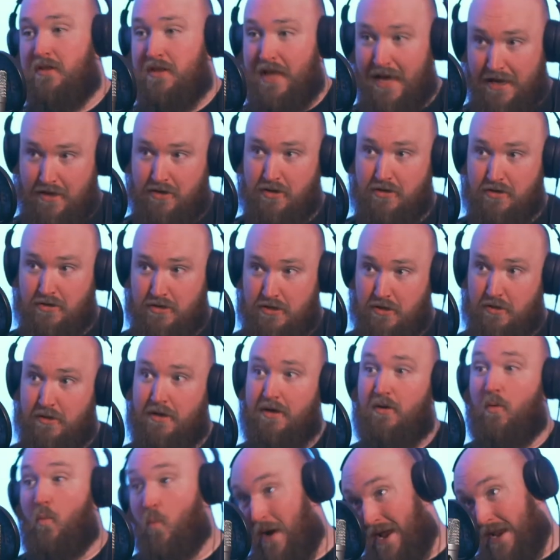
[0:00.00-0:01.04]
They couldn't do
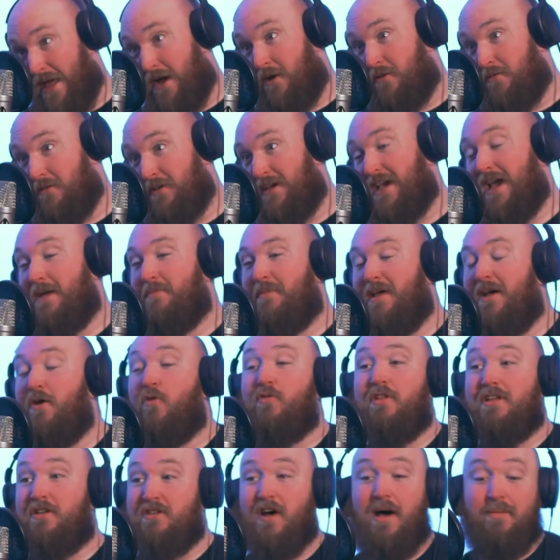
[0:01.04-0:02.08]
it. Went out, came
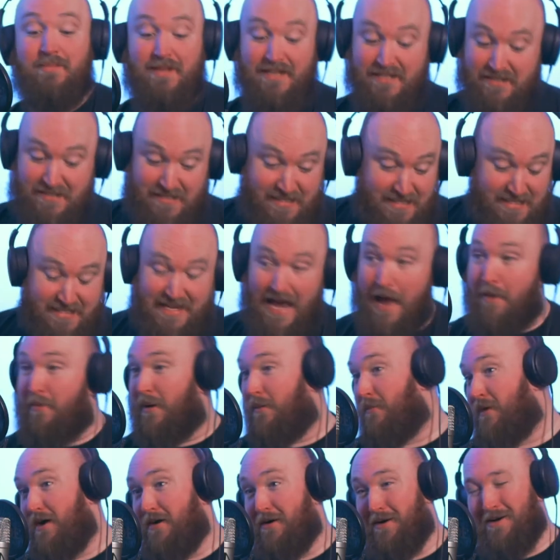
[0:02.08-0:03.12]
all the time. They're
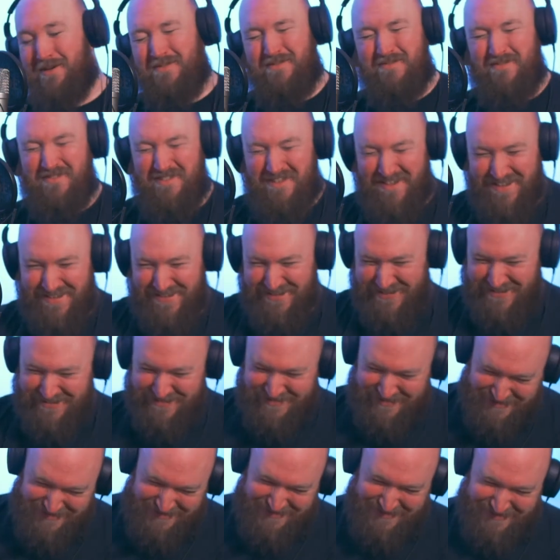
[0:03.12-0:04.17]
stabbing my
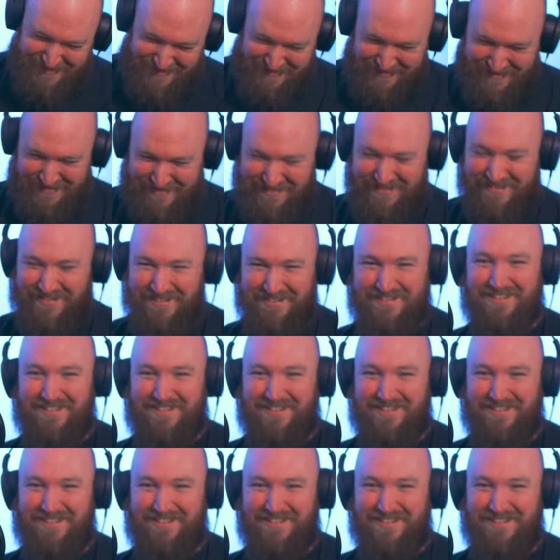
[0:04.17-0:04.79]
arm.